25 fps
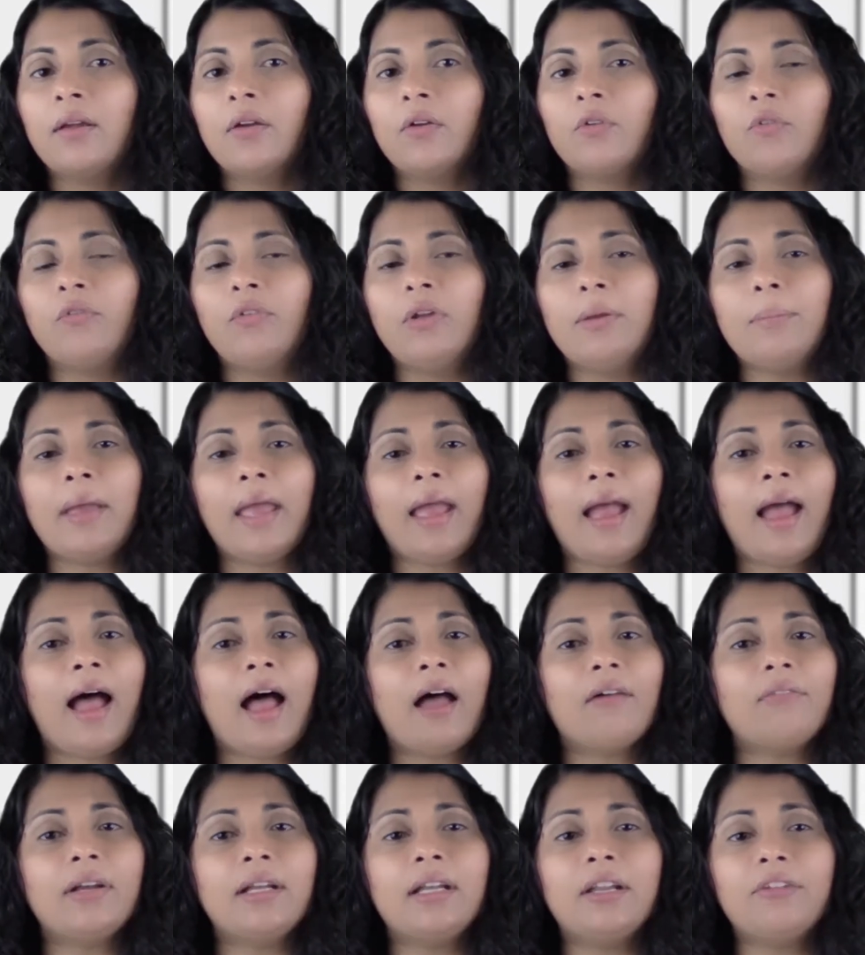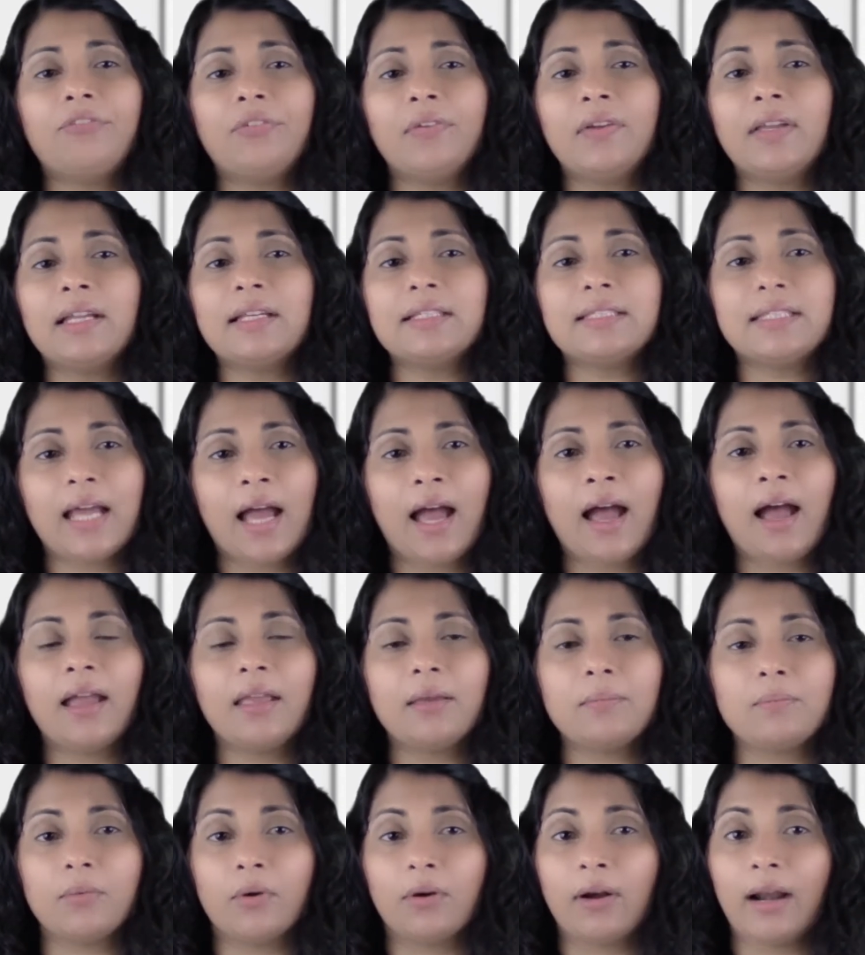We may have a difficult
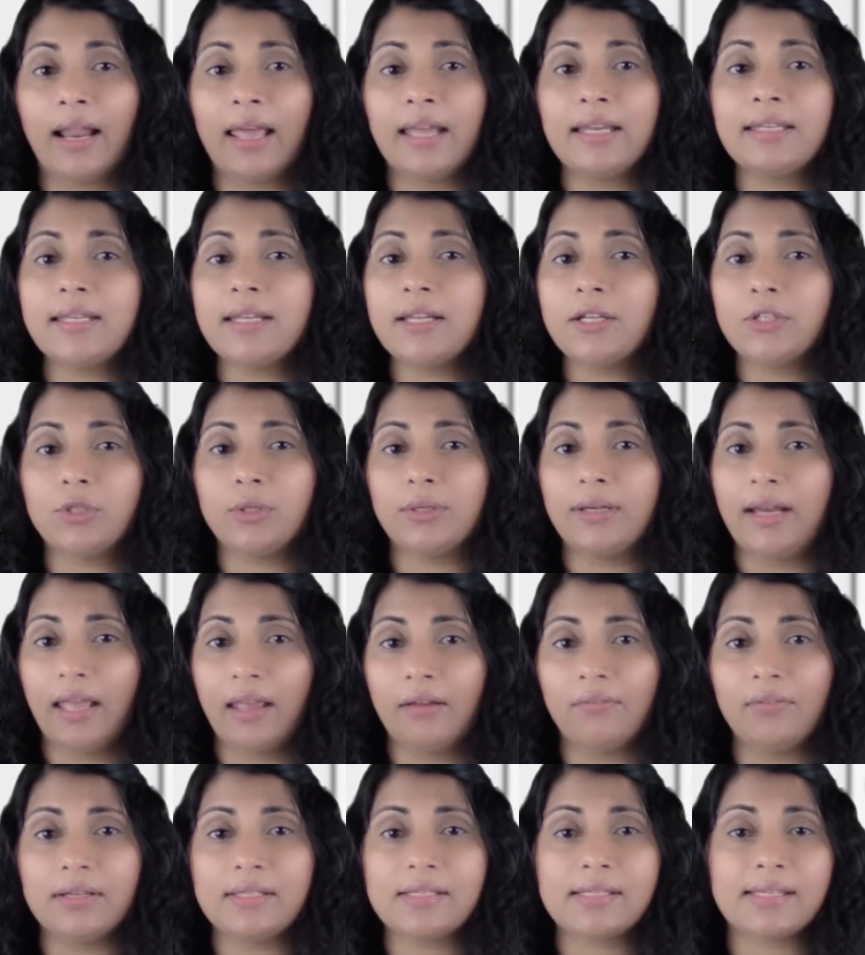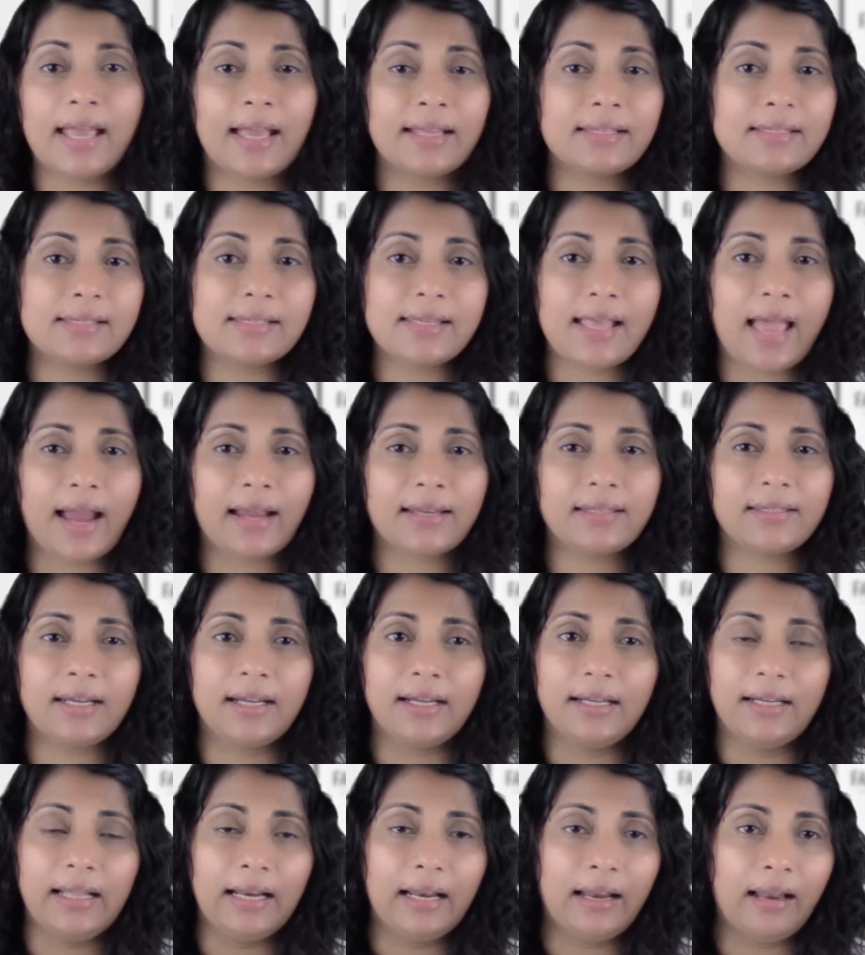time relating to David's exact
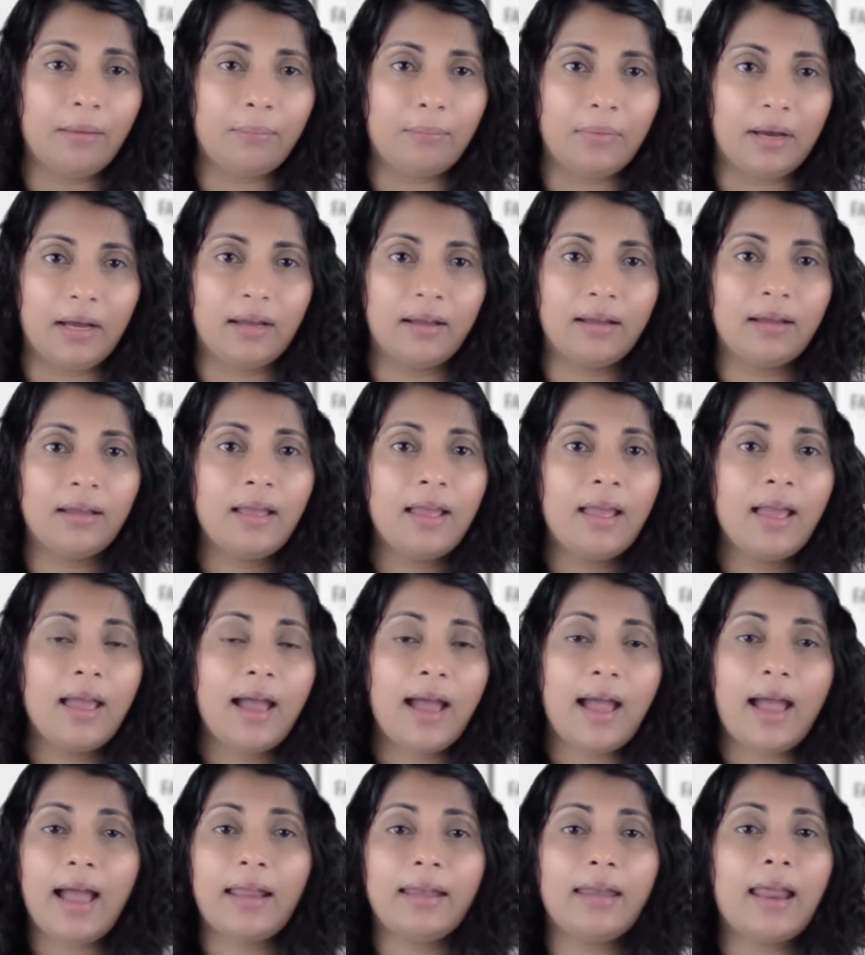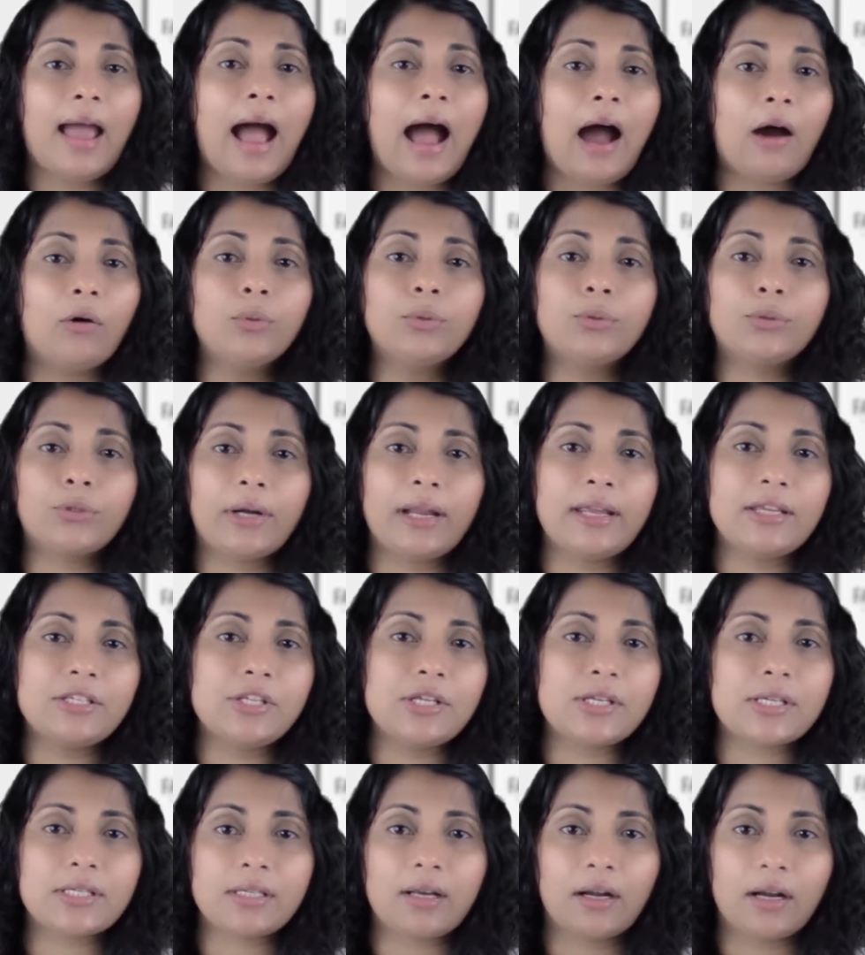dilemma and
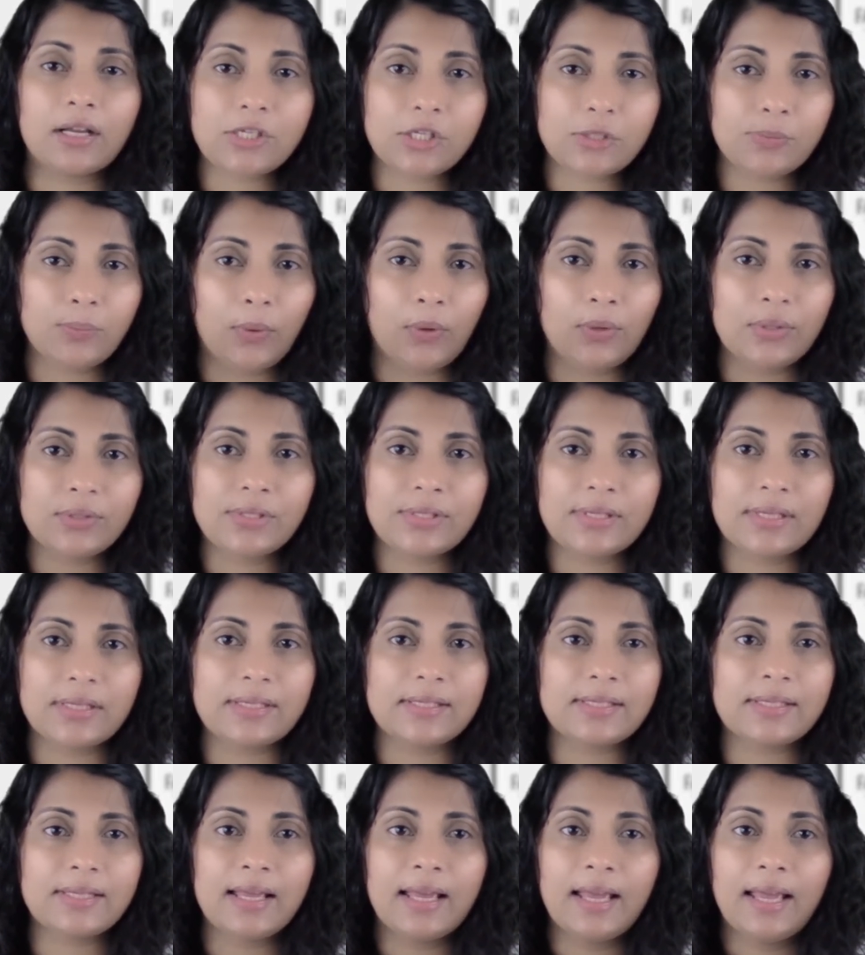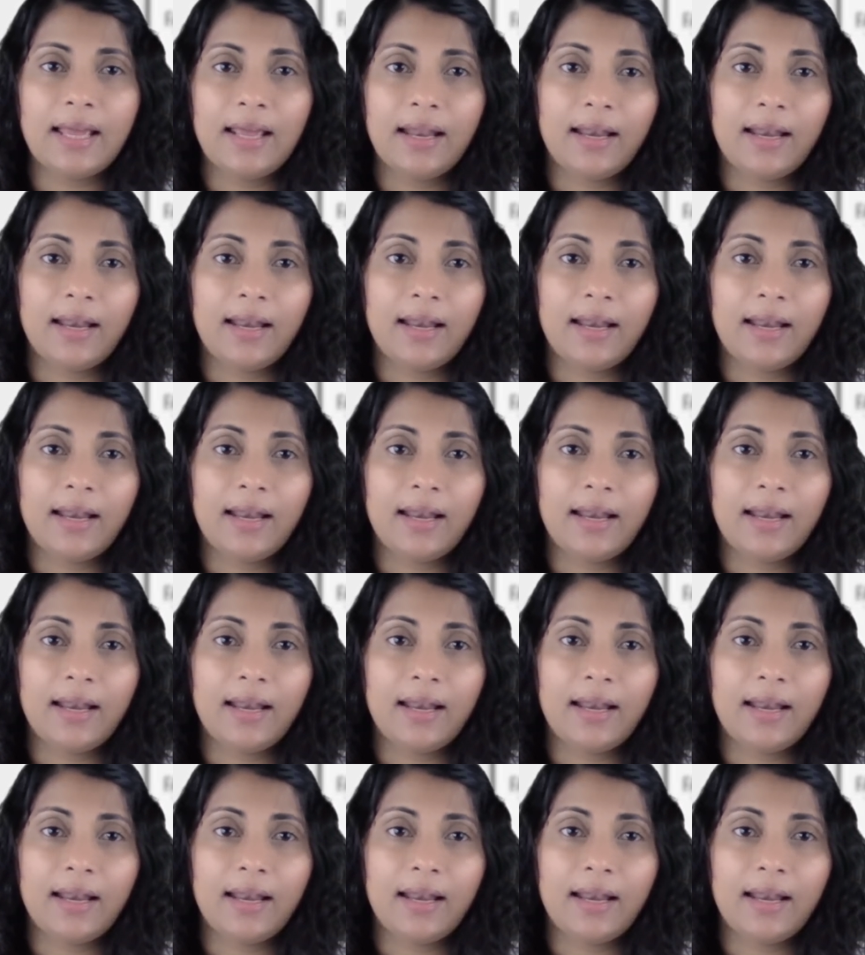outrageous responses,